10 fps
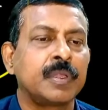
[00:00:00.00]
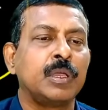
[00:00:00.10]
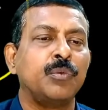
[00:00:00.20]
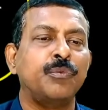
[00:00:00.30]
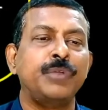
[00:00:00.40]

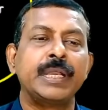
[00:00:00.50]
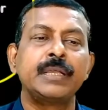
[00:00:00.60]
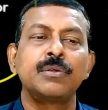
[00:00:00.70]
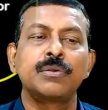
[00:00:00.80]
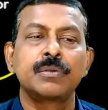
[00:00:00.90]
varying.
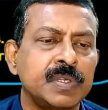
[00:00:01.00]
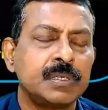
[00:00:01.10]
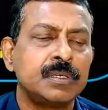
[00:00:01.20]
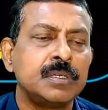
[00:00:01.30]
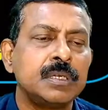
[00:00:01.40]

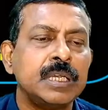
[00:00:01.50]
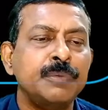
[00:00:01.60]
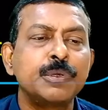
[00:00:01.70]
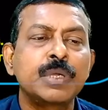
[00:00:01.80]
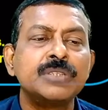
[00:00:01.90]
If you
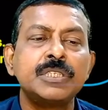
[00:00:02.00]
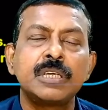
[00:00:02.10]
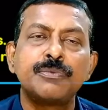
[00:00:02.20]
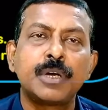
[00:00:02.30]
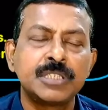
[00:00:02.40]
consider
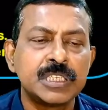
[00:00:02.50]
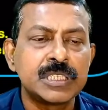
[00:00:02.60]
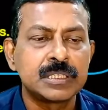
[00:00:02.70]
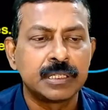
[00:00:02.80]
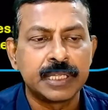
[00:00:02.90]
for this,
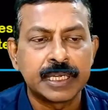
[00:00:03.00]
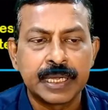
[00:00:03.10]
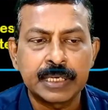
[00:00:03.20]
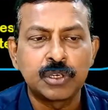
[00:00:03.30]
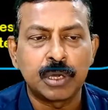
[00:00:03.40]
the
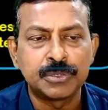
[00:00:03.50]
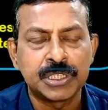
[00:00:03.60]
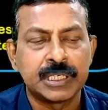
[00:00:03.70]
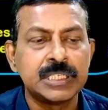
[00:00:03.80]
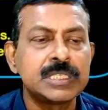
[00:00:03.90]
correct option
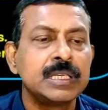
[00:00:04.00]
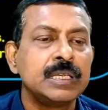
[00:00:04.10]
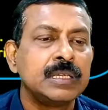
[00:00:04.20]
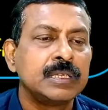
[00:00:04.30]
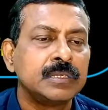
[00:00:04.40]
is
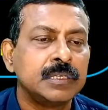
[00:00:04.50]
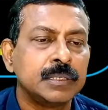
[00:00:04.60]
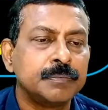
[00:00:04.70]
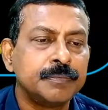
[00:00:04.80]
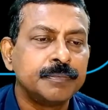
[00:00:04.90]
the
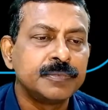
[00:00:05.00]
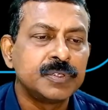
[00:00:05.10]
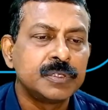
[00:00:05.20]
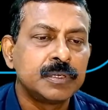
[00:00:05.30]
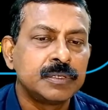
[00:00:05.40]

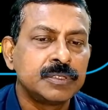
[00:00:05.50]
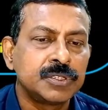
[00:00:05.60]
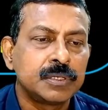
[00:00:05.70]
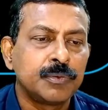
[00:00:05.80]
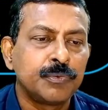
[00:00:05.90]

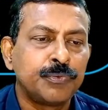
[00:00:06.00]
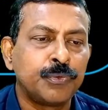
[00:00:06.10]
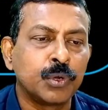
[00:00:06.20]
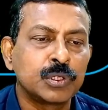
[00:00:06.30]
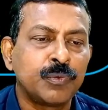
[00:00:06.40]

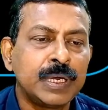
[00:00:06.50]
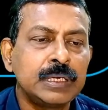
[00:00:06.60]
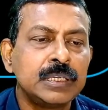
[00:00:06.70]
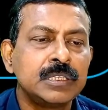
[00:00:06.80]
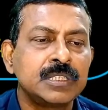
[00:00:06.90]
fourth one,
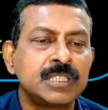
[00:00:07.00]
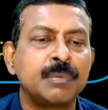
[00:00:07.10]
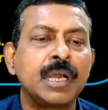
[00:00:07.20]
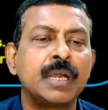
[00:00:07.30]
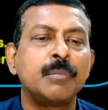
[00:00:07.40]

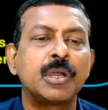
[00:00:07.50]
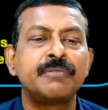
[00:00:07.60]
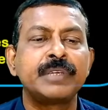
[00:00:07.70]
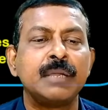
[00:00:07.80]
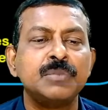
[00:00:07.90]
several number of
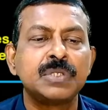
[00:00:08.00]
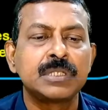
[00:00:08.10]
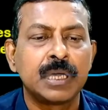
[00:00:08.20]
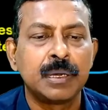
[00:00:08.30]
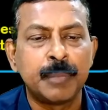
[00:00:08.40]
times
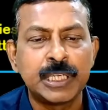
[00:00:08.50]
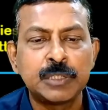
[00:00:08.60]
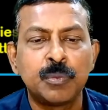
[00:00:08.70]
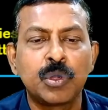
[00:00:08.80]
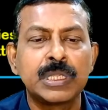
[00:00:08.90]
much
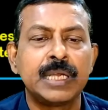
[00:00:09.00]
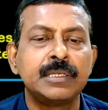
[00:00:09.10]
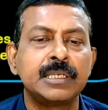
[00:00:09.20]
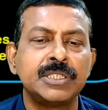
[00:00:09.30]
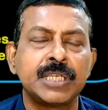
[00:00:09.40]
more than the
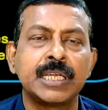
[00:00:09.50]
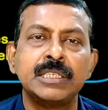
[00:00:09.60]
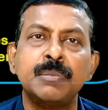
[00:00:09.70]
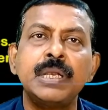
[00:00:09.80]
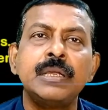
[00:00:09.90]

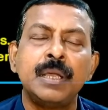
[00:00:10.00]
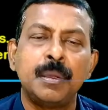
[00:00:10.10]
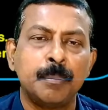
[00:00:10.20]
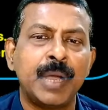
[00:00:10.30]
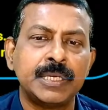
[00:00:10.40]
rechargeable
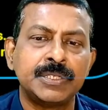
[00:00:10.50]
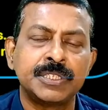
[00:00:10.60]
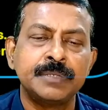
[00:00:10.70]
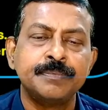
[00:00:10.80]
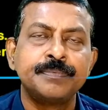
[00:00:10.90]
battery.
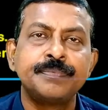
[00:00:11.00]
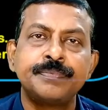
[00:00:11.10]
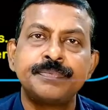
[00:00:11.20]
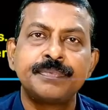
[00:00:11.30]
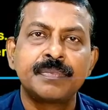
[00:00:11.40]

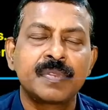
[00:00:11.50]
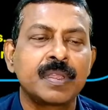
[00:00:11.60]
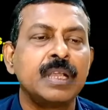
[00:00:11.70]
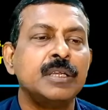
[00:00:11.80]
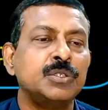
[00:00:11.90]

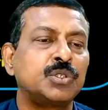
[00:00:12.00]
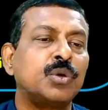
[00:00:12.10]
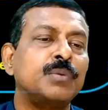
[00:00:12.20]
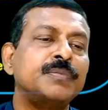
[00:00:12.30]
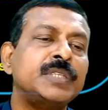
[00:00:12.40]

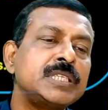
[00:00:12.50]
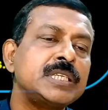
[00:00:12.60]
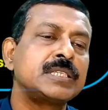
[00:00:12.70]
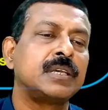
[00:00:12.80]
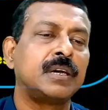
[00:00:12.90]
So this is
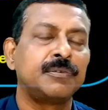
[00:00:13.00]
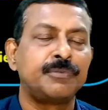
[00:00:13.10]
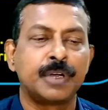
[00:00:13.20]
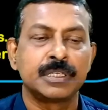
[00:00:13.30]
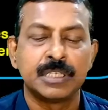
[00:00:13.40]

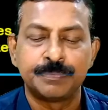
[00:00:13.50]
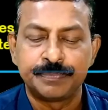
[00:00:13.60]
for the